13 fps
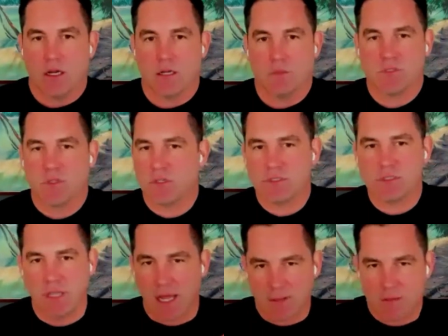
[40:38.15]
Um, so
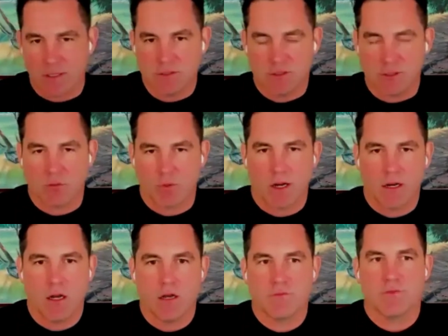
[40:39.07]
there's a lot of things you can
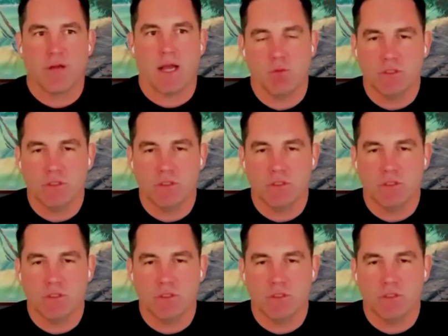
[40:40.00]
write off.